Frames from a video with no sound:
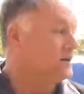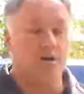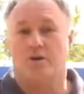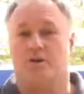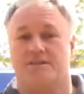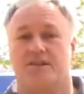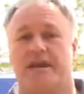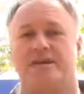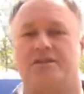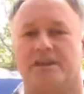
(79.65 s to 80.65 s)
Alright, so
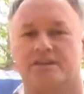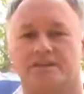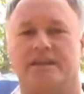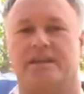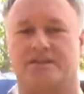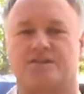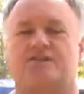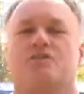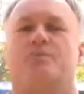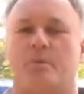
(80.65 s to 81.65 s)
as you can see, it is
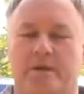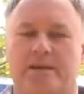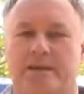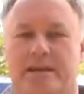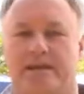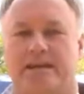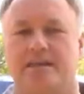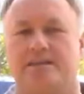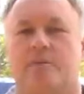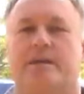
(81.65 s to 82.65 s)
super windy out here,
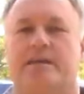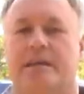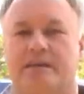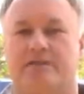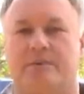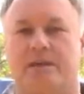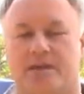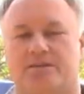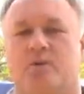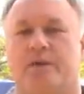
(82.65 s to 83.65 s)
so we're going to have to be
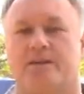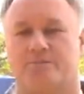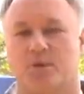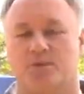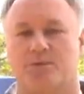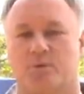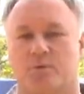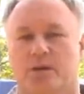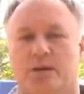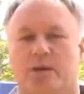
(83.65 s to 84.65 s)
as quick as possible.
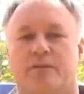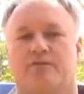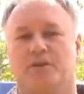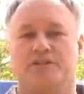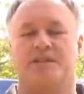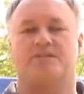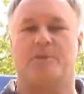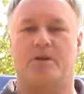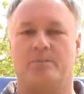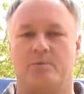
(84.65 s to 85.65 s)
First
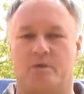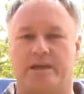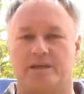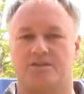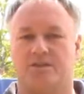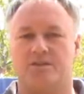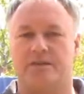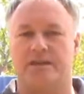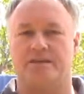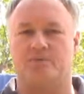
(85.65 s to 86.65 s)
experiment we're going to do
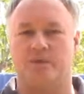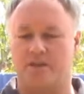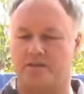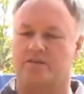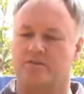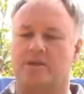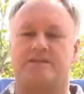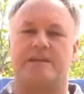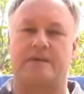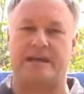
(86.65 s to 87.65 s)
is with
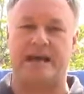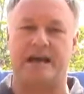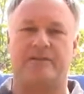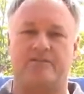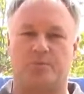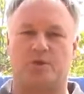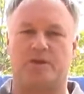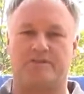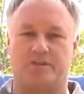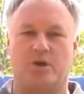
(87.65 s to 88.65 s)
roughly about half a bottle
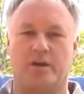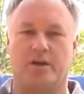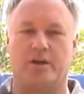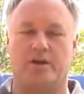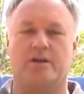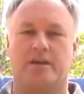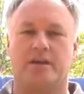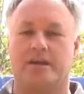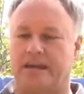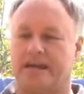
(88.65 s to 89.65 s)
of Diet Coke
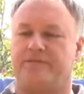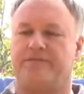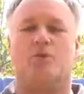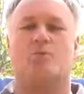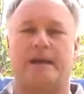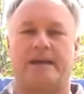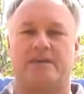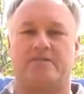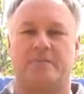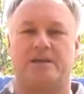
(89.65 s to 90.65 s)
and a full packet
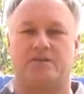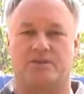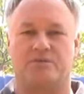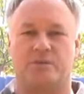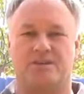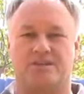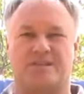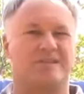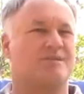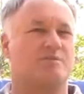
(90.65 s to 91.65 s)
of Mentos, which
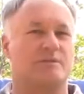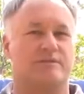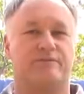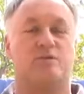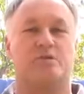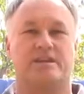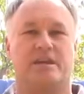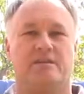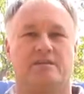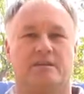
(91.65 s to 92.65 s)
is, was it
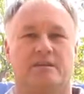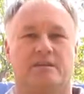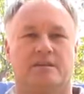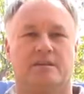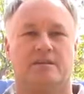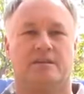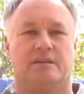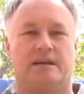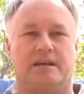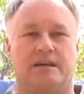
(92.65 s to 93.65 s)
fourteen
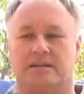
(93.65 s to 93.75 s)
uh,